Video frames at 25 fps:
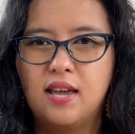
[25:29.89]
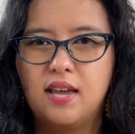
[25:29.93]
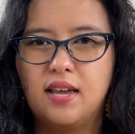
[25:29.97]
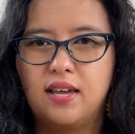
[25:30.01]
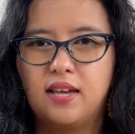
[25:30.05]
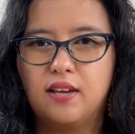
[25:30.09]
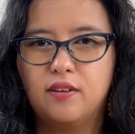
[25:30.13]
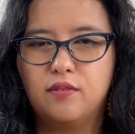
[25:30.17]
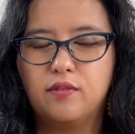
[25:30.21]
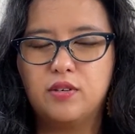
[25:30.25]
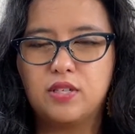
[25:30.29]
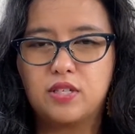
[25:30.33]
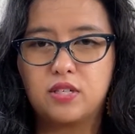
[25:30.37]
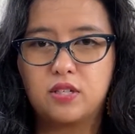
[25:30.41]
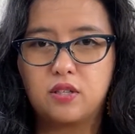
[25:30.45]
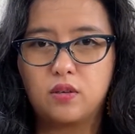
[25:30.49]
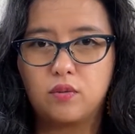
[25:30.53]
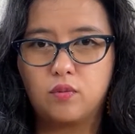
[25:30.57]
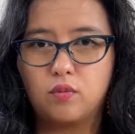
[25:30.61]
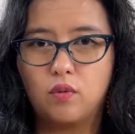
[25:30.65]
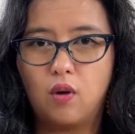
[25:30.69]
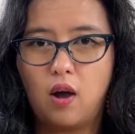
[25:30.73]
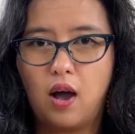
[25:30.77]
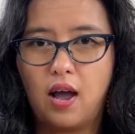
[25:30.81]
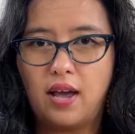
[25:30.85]
it was the
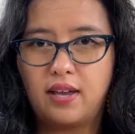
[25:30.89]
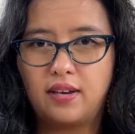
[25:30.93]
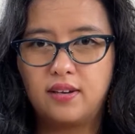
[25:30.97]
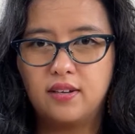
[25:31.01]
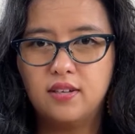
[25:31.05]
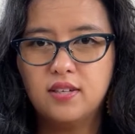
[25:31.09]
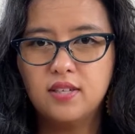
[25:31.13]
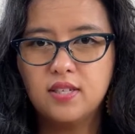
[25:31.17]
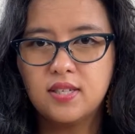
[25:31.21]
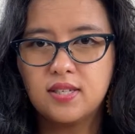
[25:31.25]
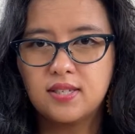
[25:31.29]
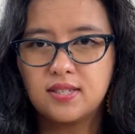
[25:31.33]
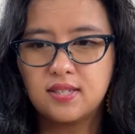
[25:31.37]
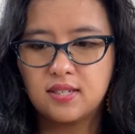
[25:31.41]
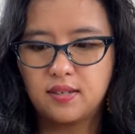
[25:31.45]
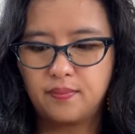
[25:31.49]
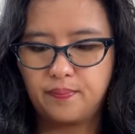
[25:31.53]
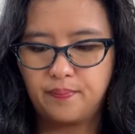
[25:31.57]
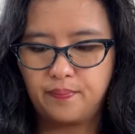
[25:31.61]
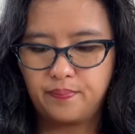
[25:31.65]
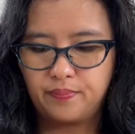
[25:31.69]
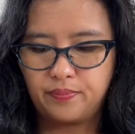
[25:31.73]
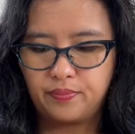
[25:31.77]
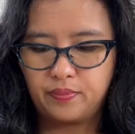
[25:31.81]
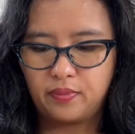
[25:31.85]
widest,
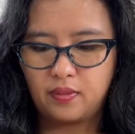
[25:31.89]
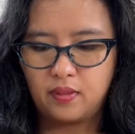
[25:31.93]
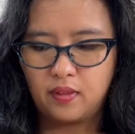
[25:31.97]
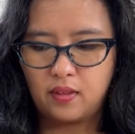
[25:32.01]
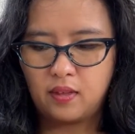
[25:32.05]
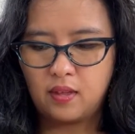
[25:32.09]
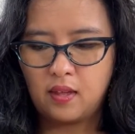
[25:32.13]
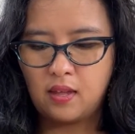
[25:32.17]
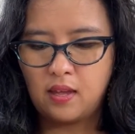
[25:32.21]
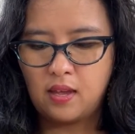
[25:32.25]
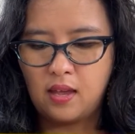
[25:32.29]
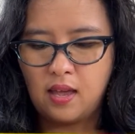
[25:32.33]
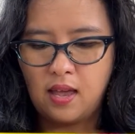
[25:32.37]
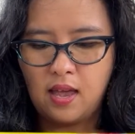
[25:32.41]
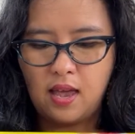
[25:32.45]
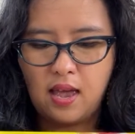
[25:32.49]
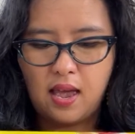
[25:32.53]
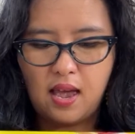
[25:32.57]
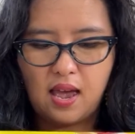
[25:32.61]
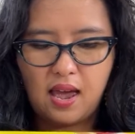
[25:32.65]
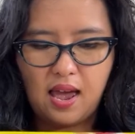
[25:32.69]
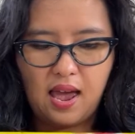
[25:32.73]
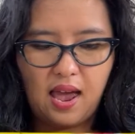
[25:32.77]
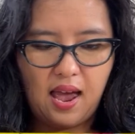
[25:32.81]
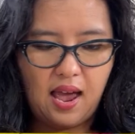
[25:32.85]

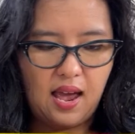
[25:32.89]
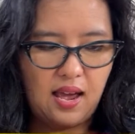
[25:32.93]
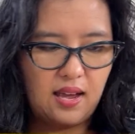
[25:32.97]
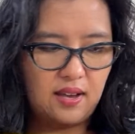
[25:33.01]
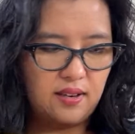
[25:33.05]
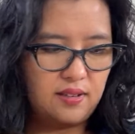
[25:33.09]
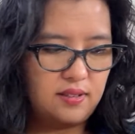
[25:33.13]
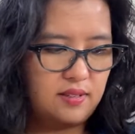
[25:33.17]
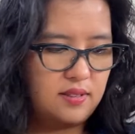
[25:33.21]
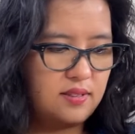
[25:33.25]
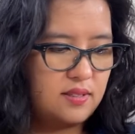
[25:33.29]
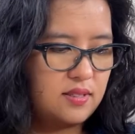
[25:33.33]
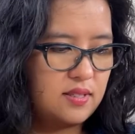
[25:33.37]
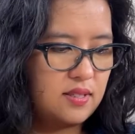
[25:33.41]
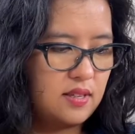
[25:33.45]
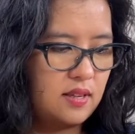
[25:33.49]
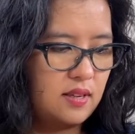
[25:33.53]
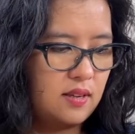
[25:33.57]
and